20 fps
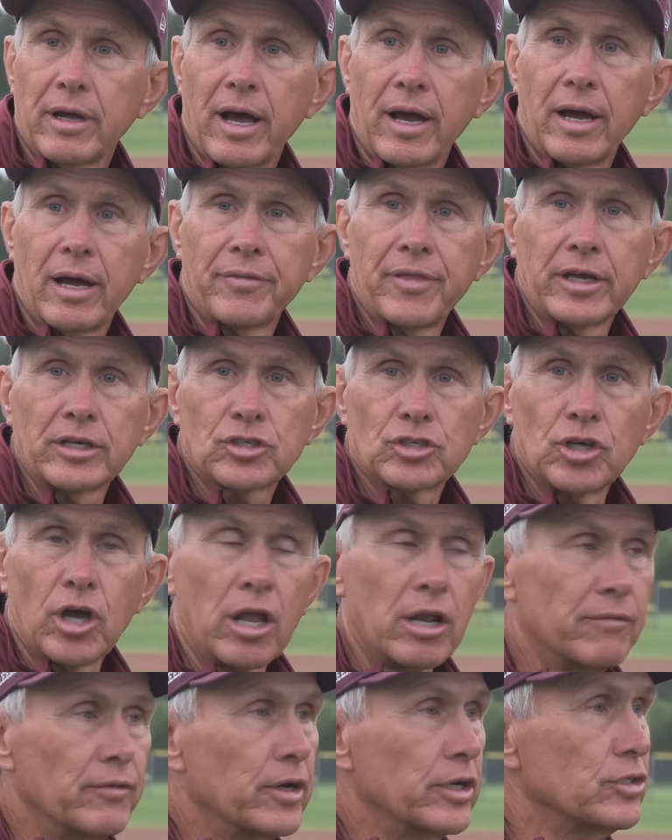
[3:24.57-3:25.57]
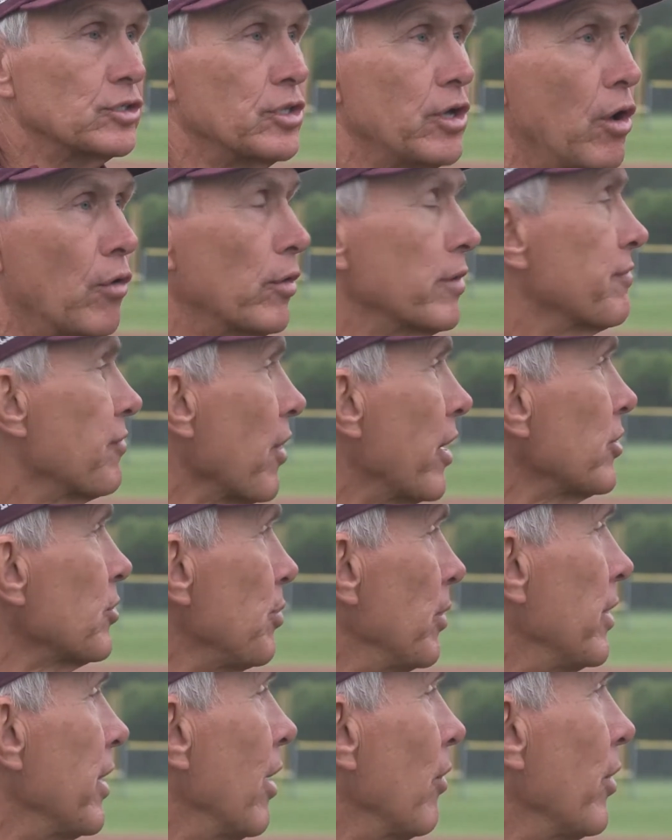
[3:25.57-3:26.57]
I think Sullivan is the only
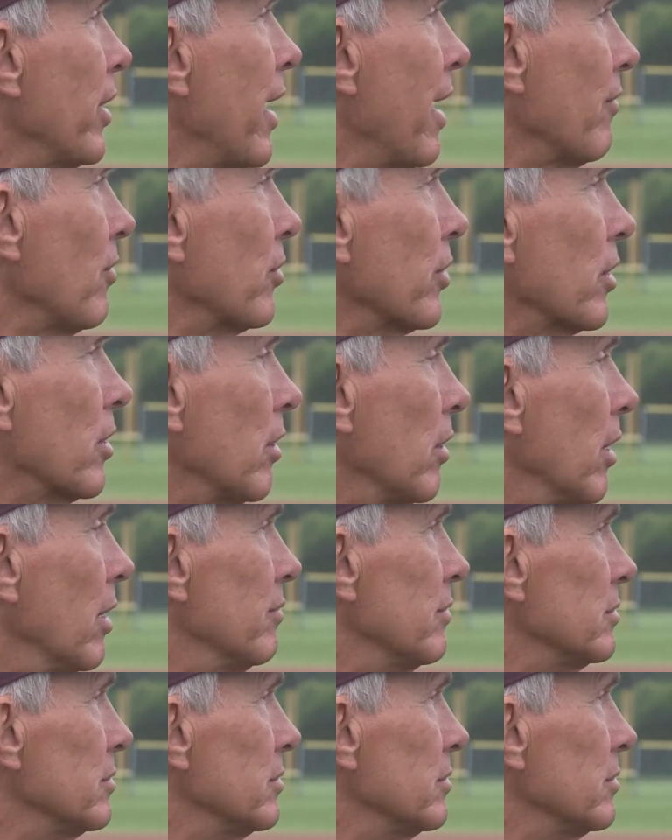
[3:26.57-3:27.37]
freshman that we have on the club.